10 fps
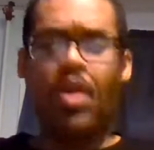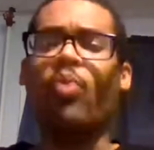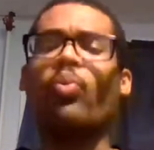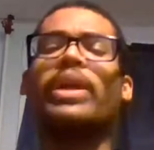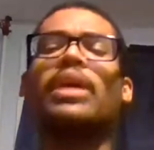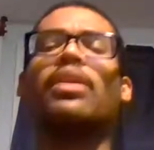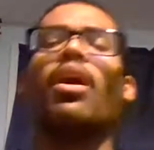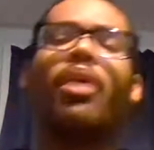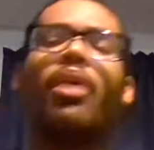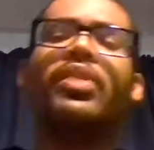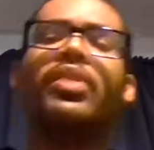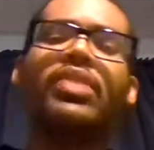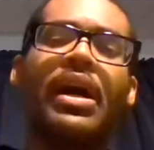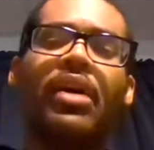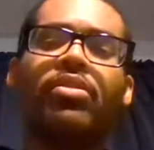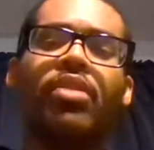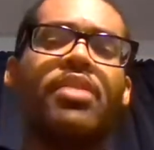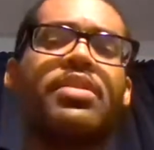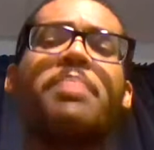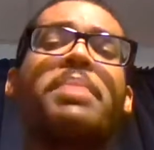we can always count on
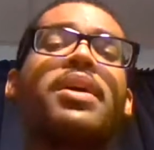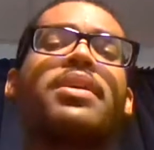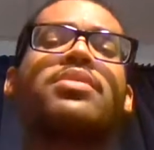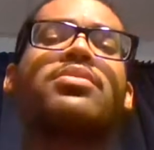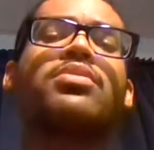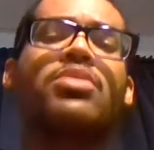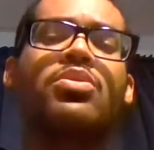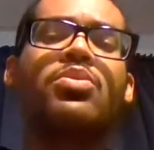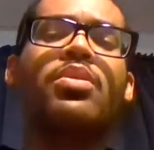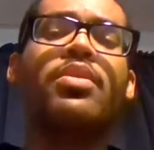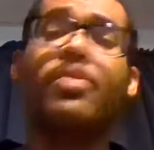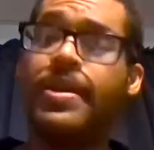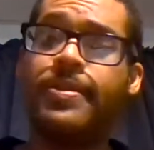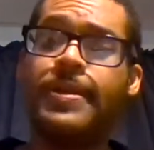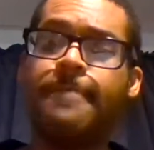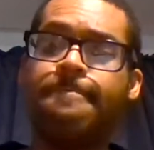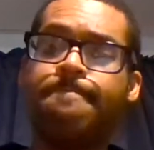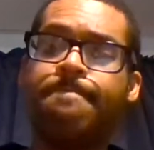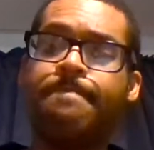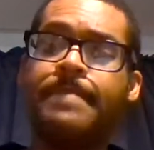the Americans to do the right thing
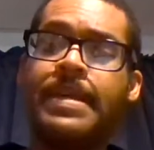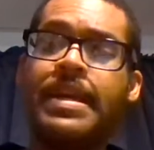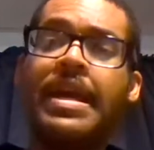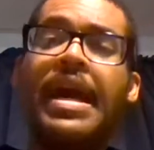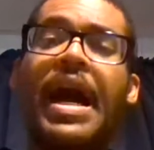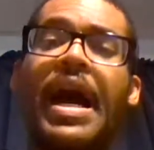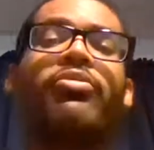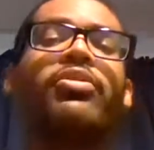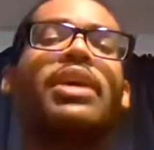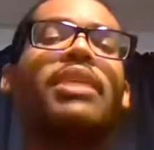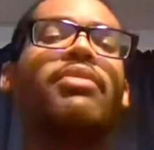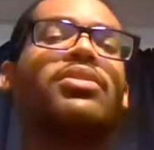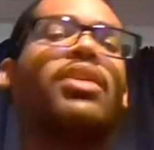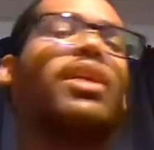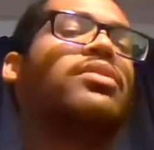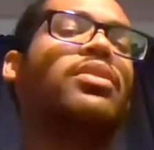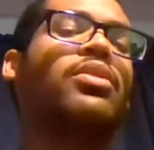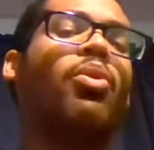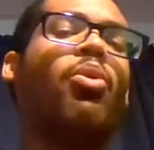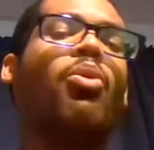after they have exhausted
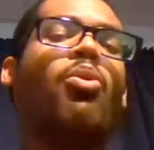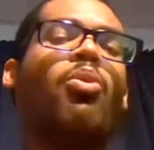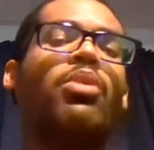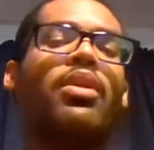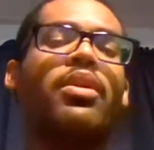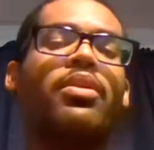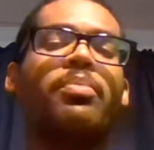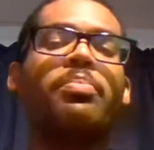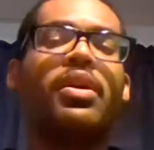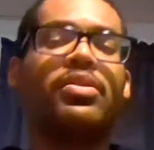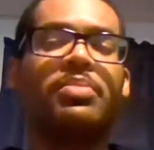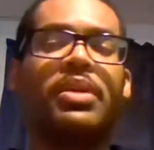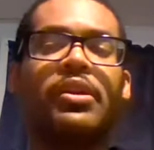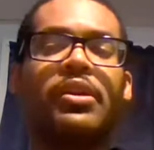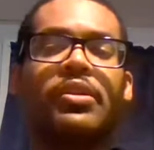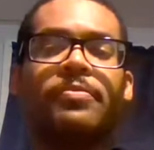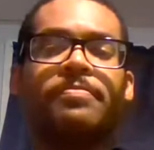all other possibilities.